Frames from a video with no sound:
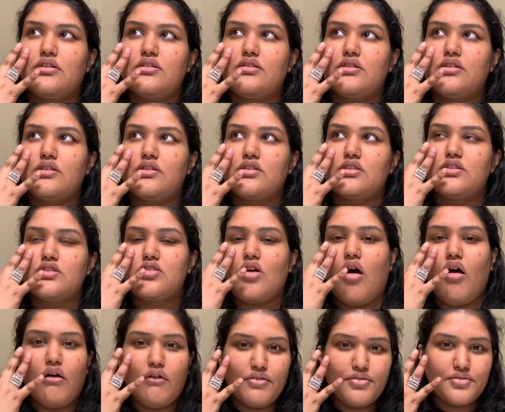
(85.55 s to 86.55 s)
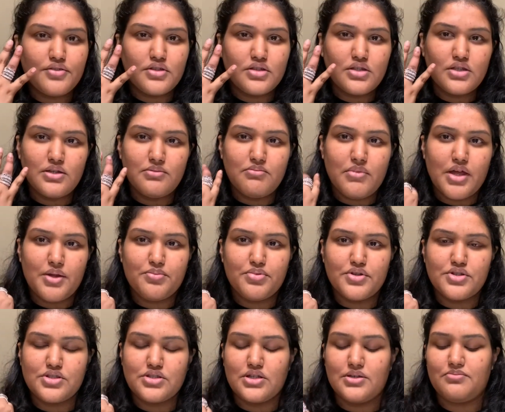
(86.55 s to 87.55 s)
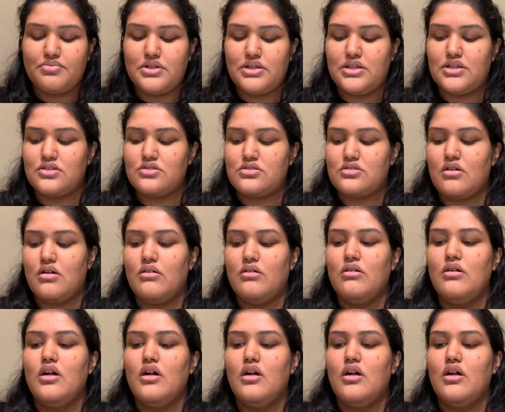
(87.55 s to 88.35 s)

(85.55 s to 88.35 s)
soft in my personal opinion, so